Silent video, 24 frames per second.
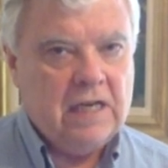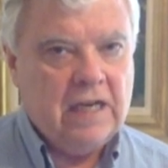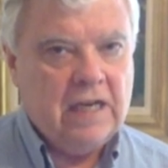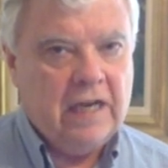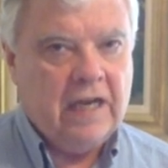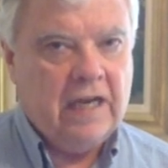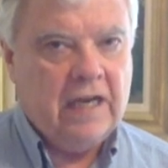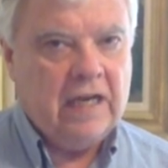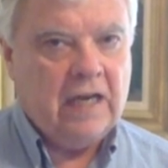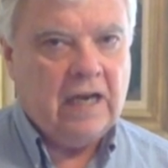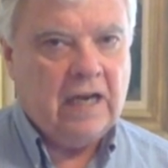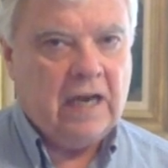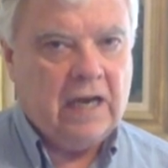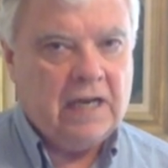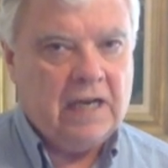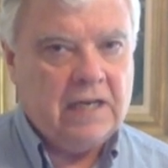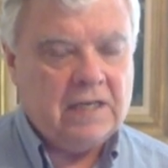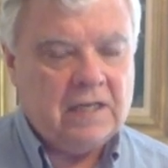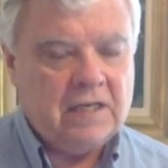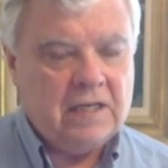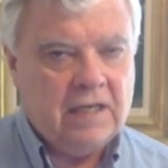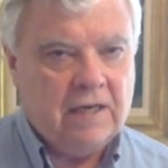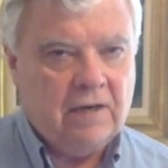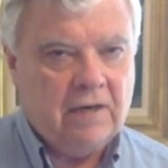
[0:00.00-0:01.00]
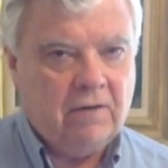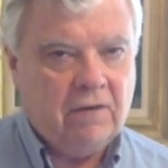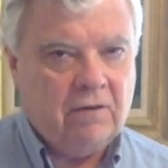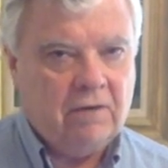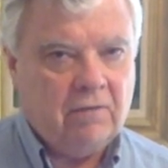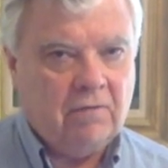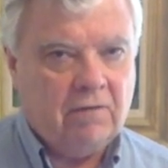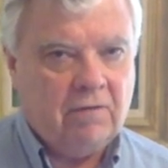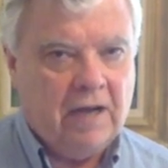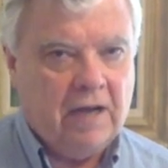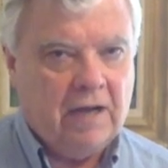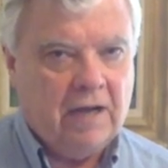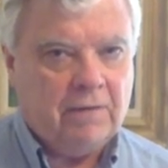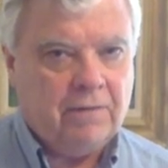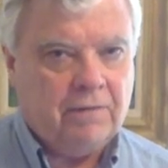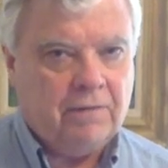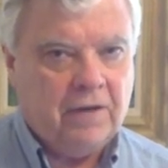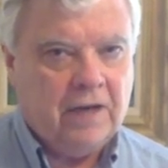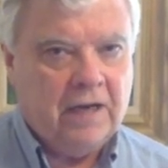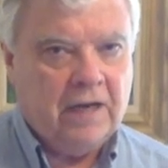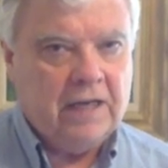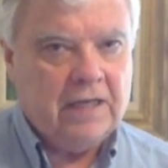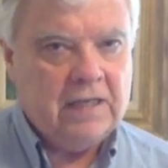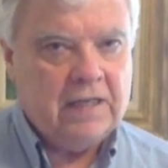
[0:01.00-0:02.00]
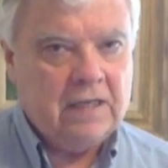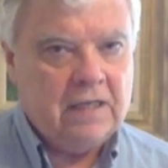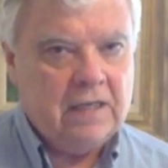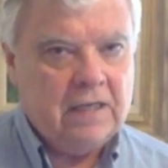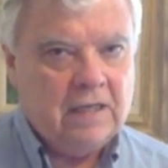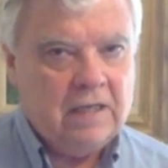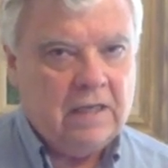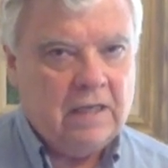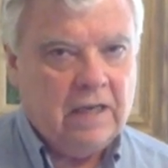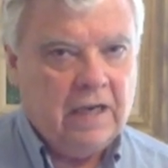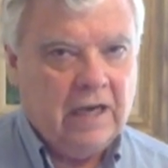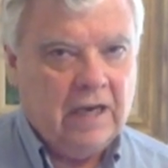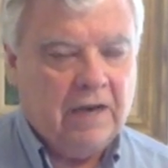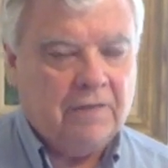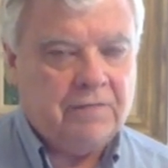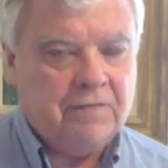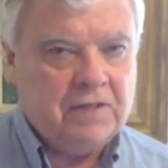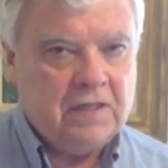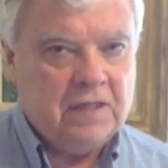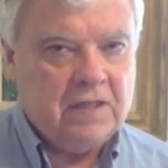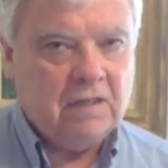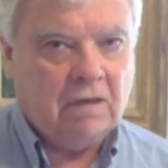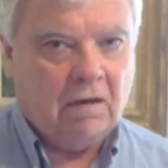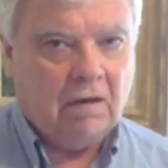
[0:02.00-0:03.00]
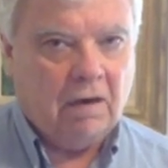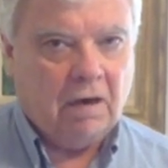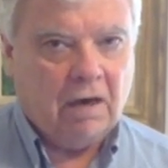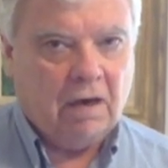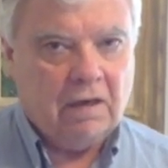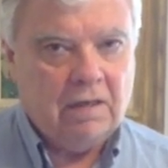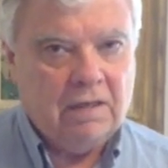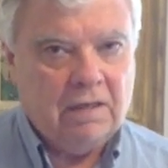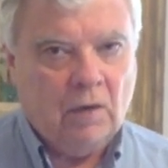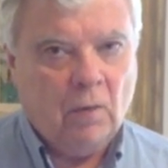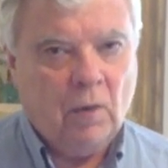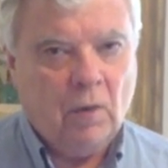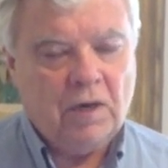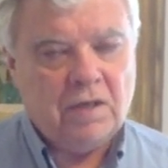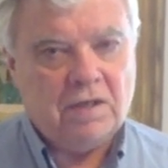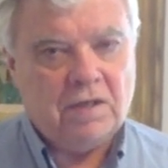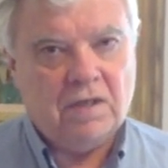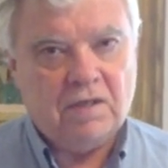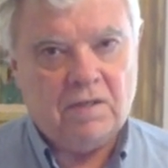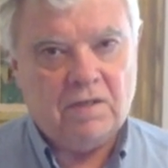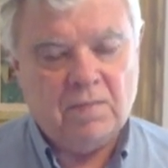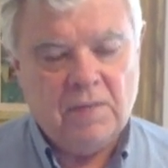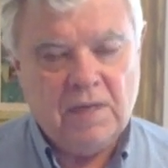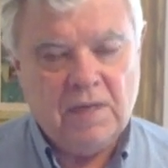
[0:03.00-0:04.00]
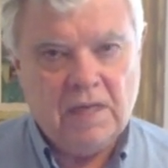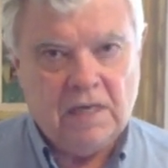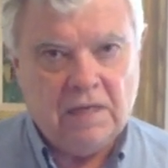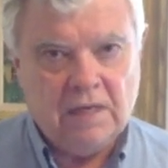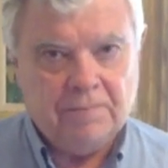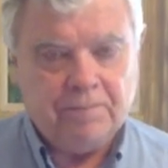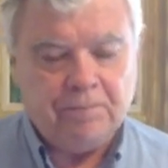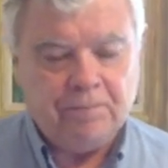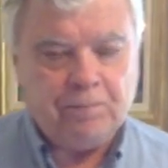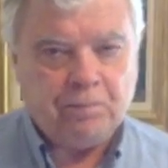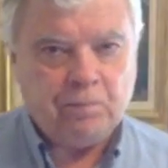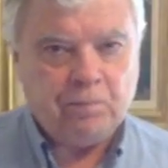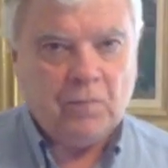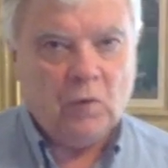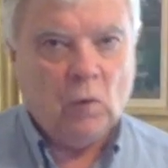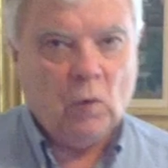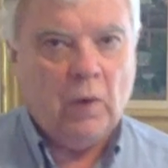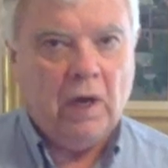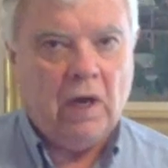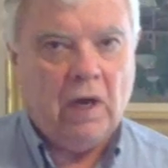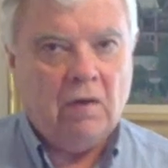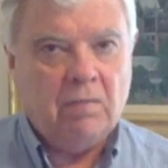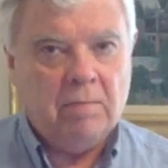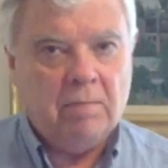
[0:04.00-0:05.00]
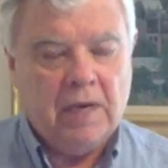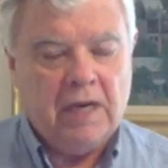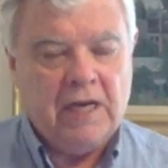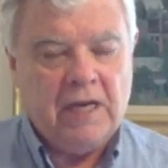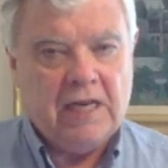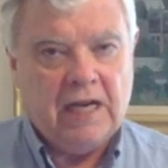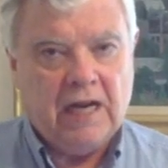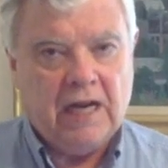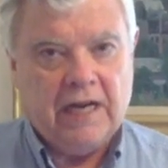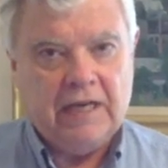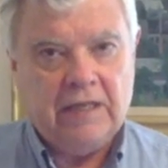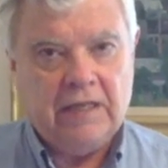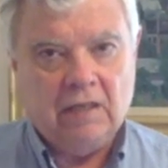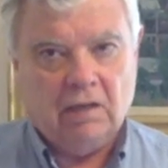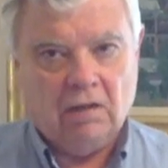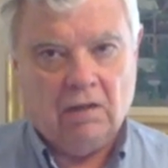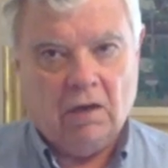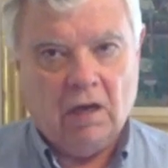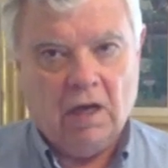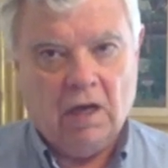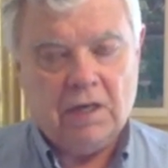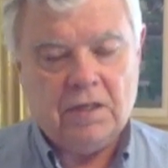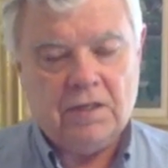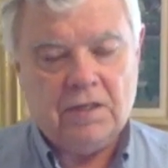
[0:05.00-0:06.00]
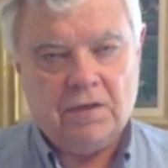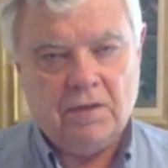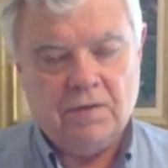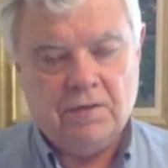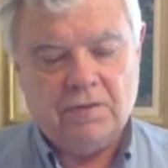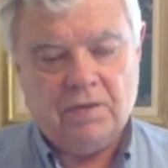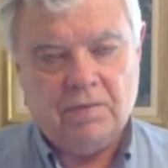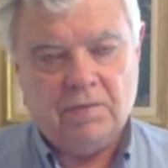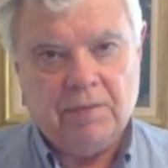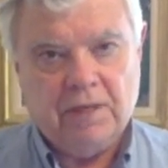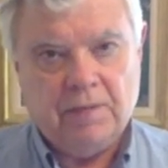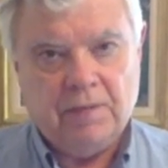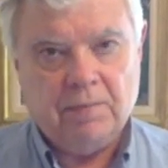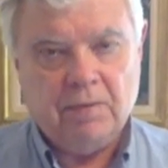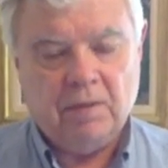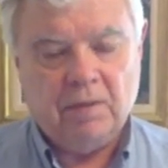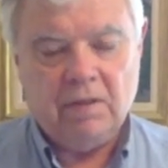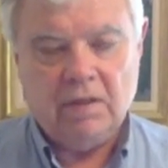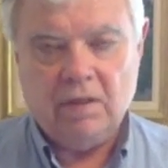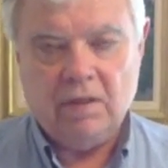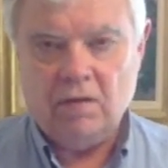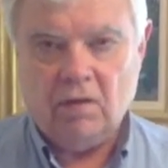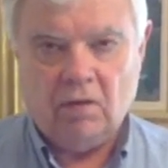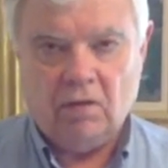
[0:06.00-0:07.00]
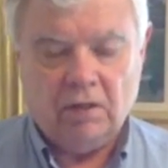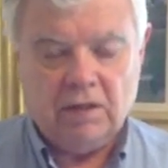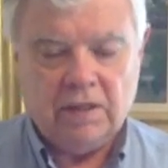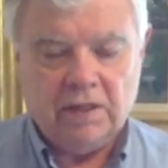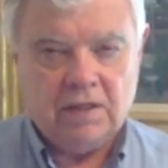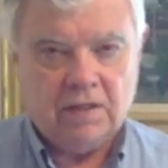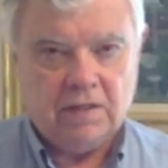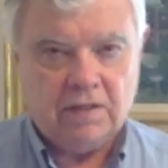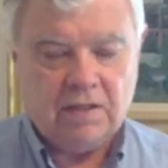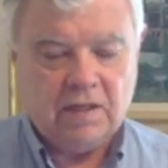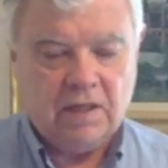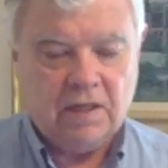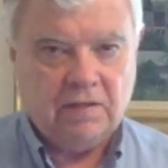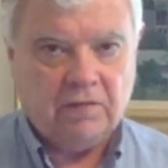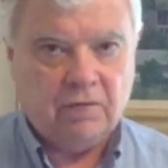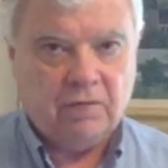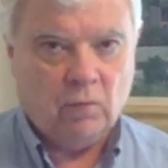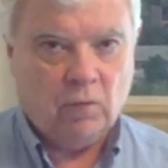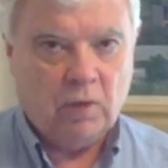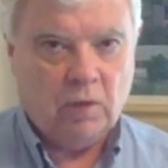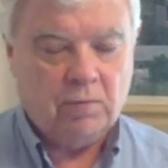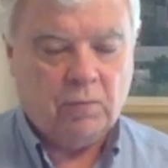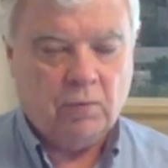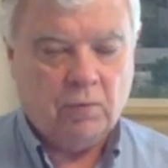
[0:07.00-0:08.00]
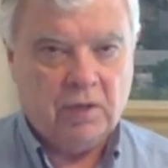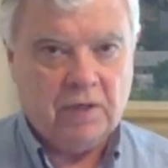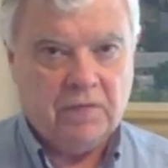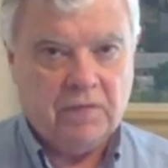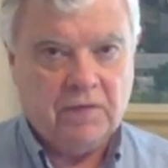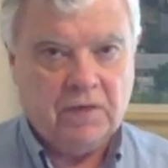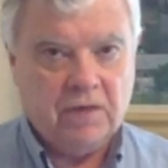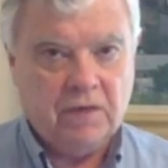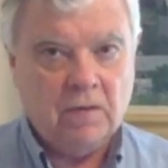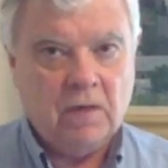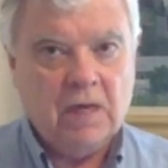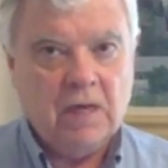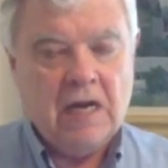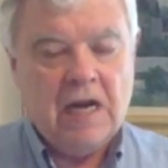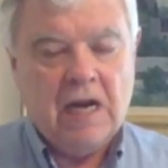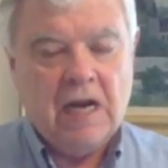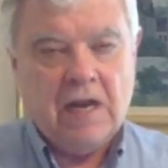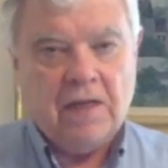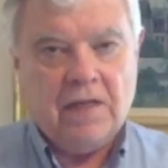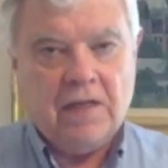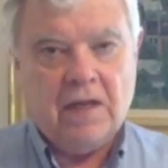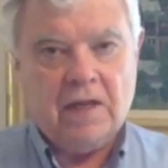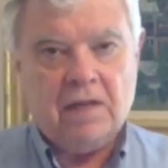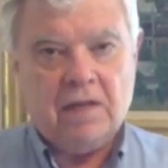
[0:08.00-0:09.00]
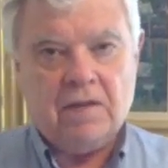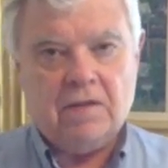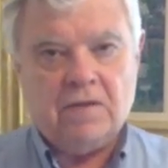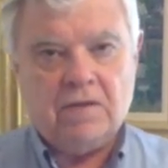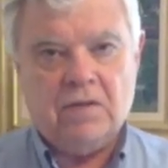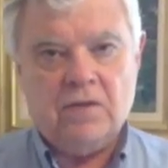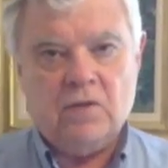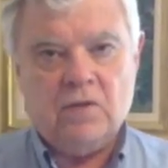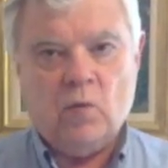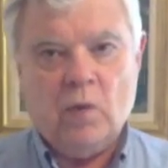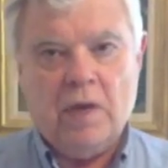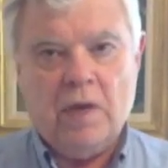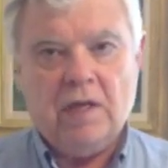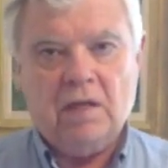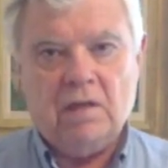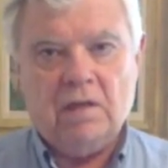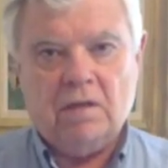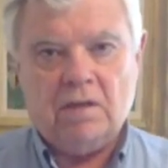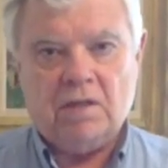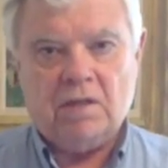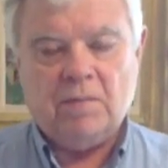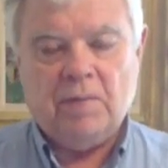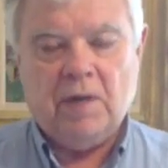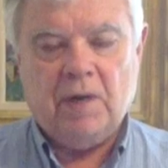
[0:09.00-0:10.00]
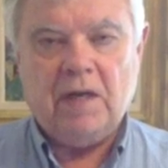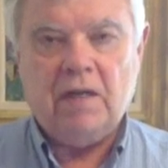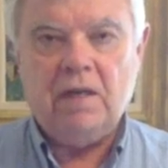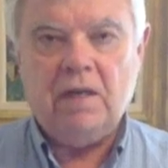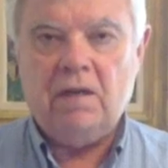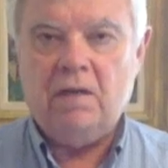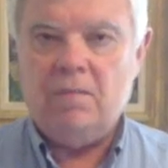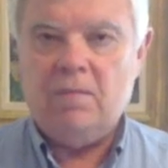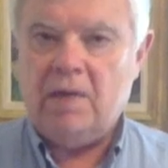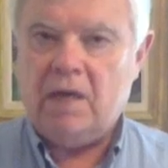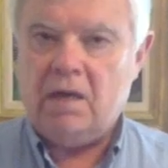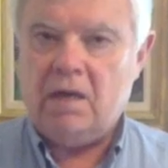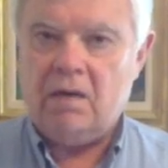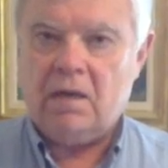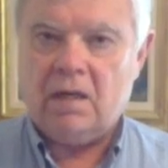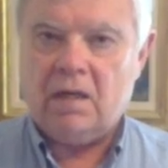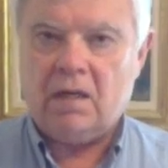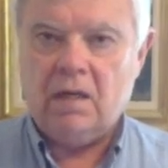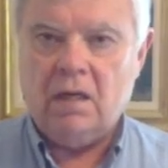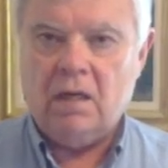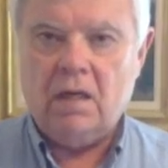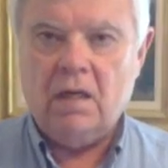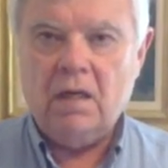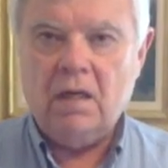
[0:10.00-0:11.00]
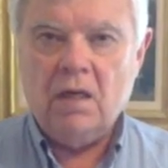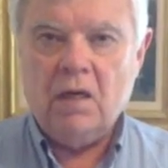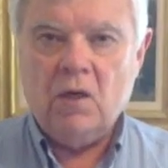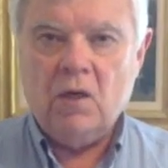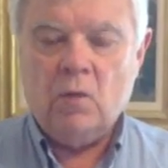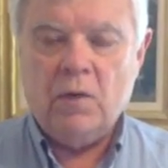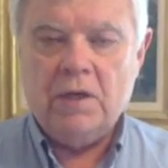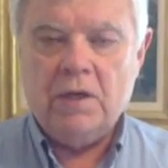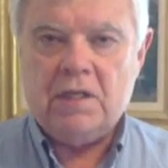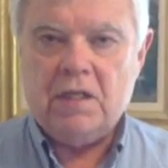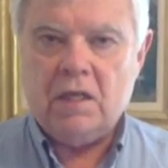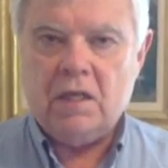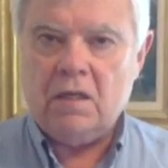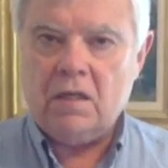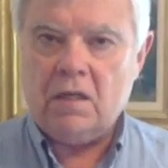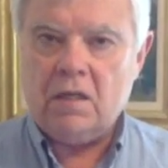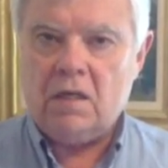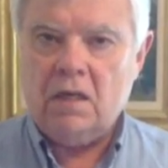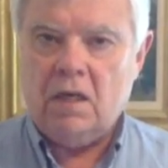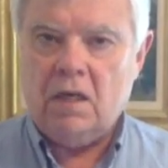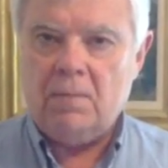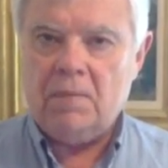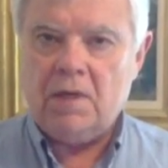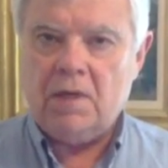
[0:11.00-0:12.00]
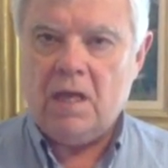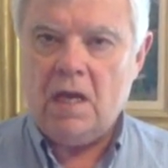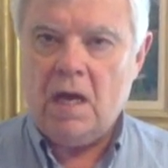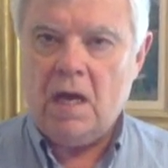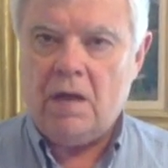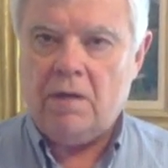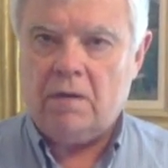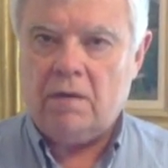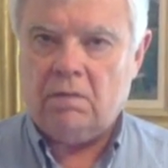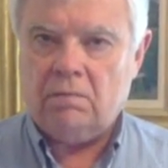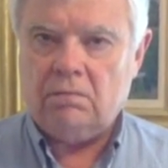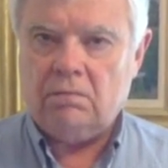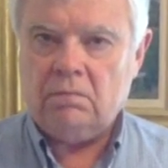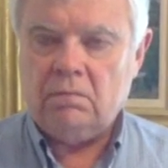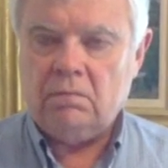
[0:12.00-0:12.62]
and Eisenhower ratified FDR. Now what does this mean? Well, many ideologues, those are people that only can see it from one point of view, think this is weakness. But in America, we tend to come together.